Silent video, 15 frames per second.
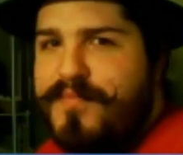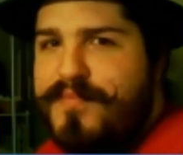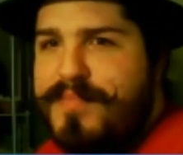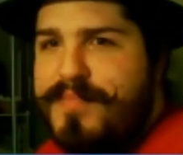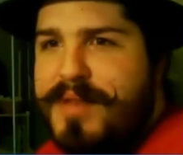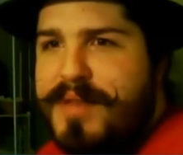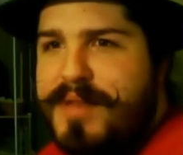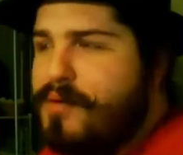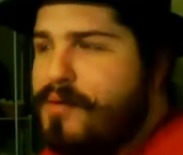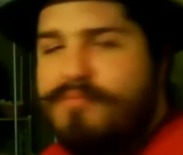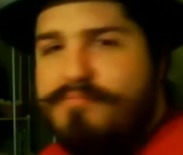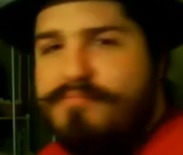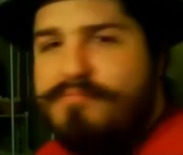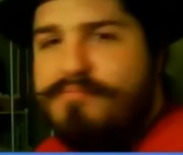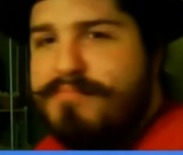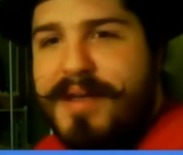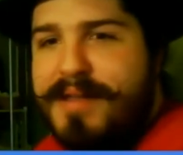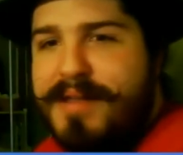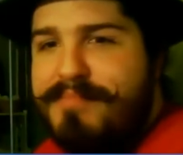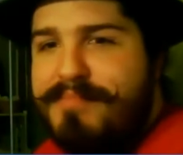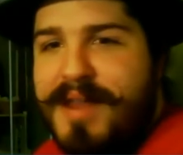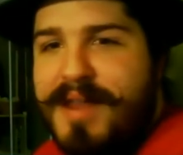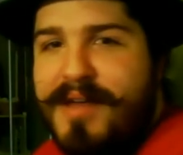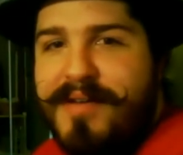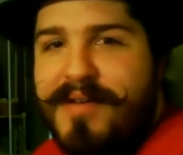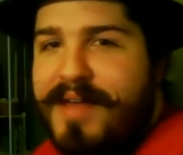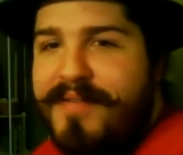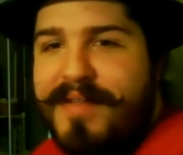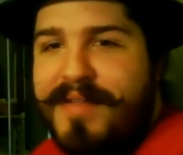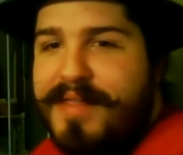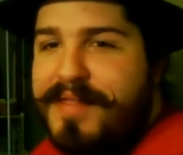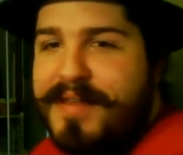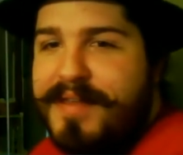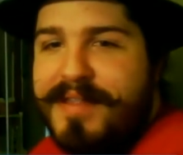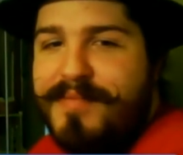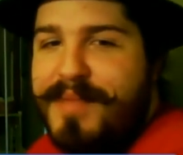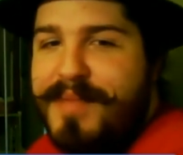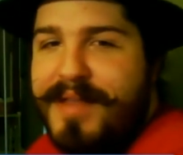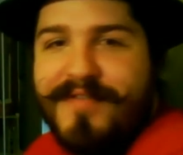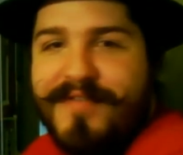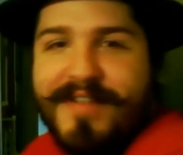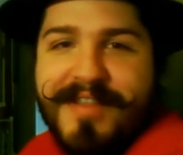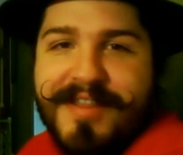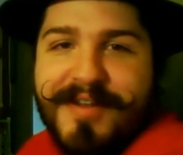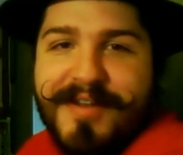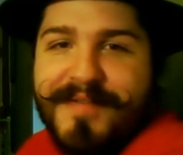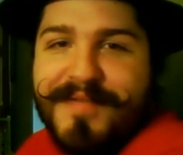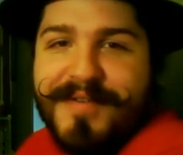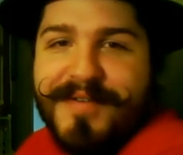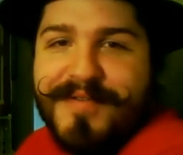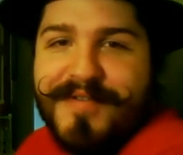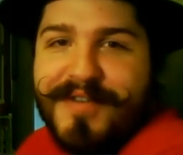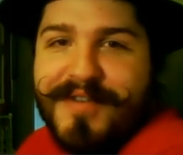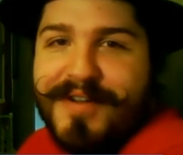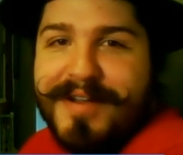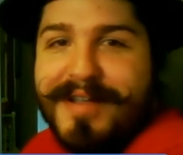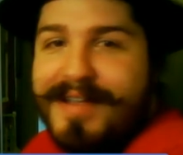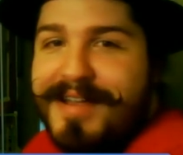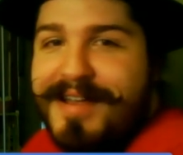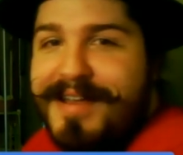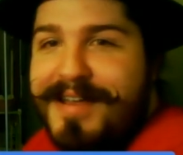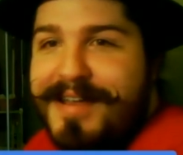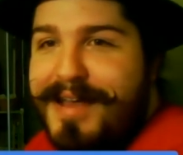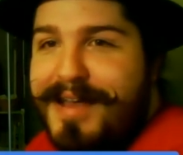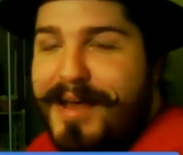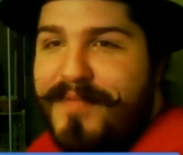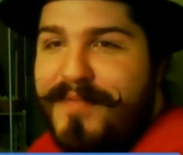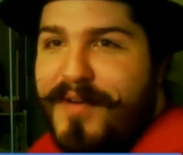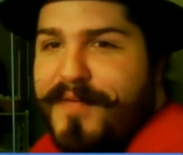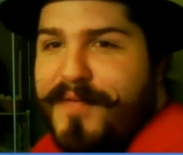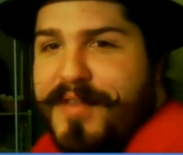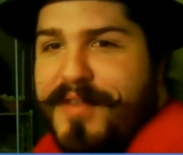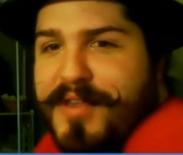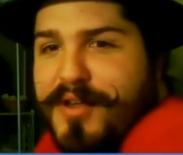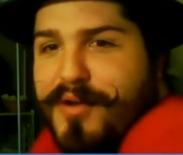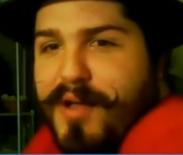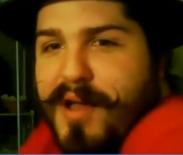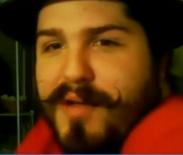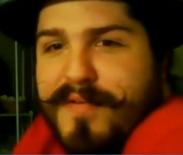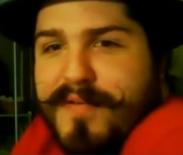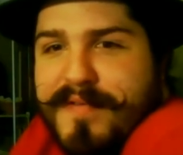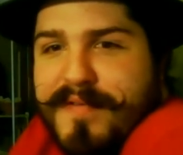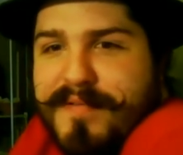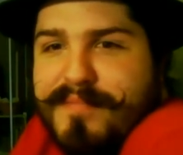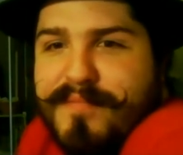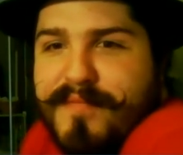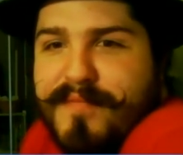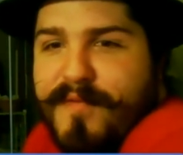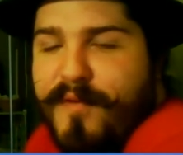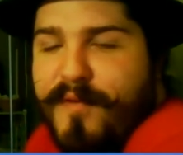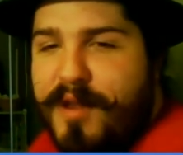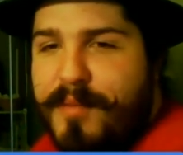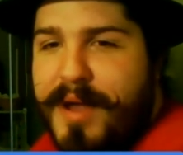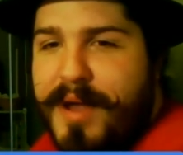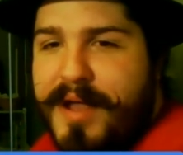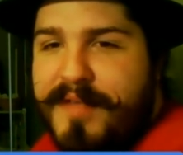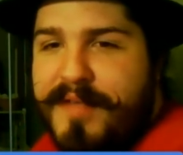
No. I don't have anything to mention in the near future. Vote for the Hugos. $40